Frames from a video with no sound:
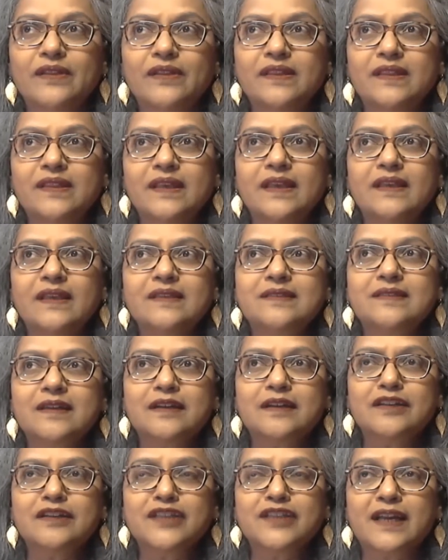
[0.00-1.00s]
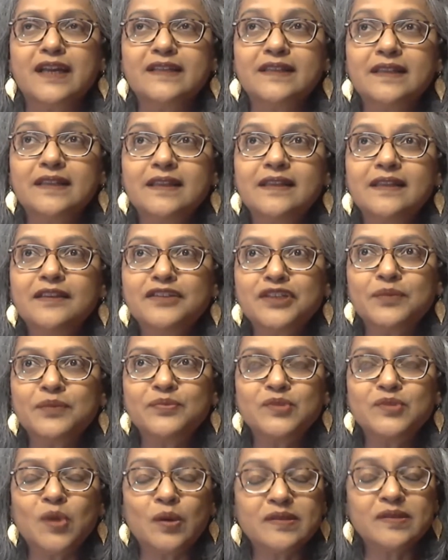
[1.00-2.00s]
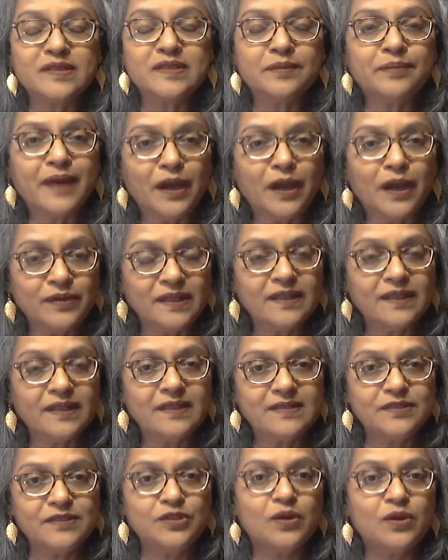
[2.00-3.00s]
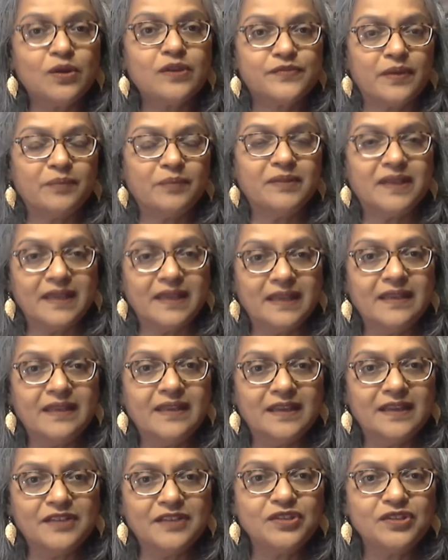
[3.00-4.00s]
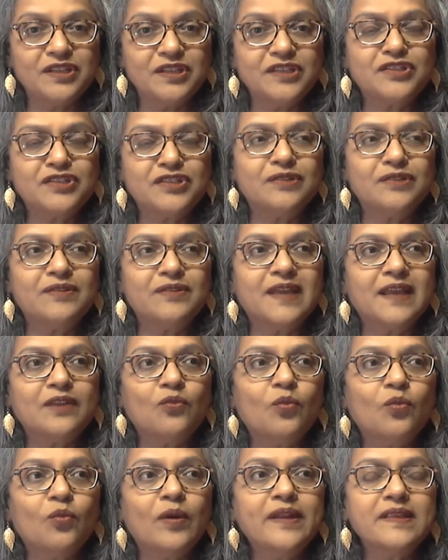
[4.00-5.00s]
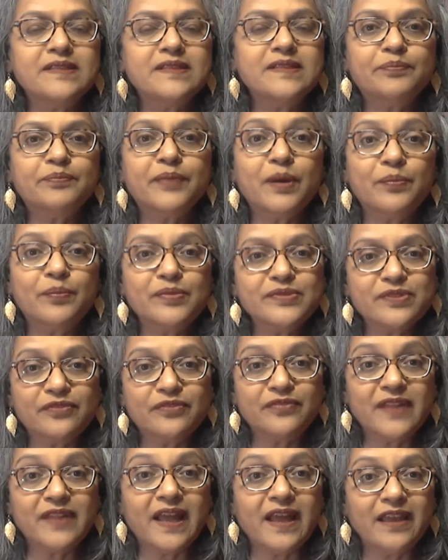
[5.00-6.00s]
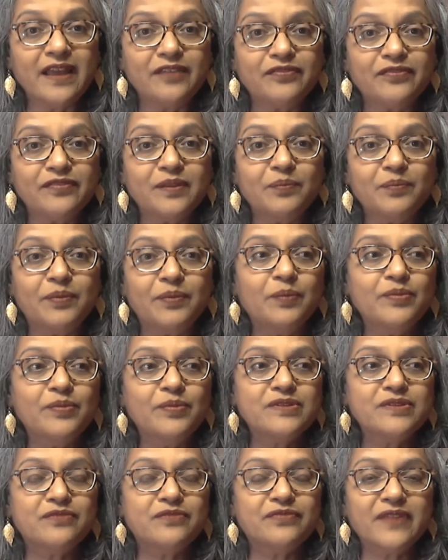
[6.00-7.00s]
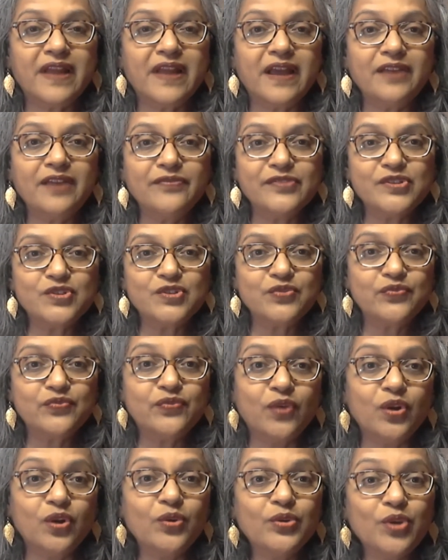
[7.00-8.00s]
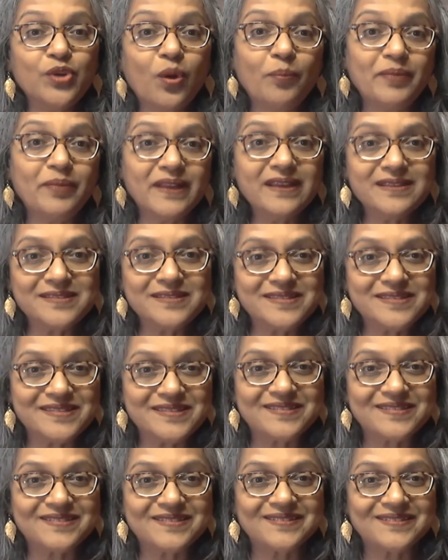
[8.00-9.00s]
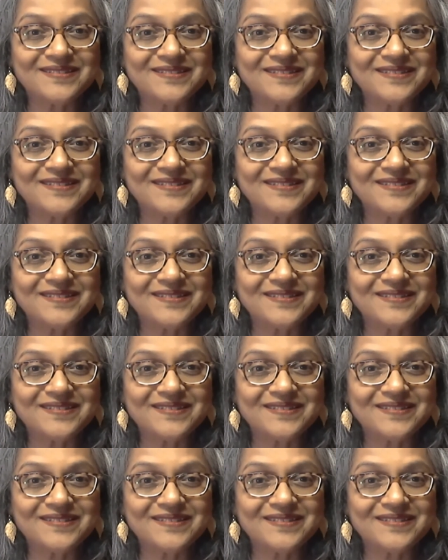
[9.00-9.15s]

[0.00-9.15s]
the things uh, Shakti leadership talks about, and this draws from the Indic tradition, like what is the purpose of life? The purpose of life is to follow your bliss.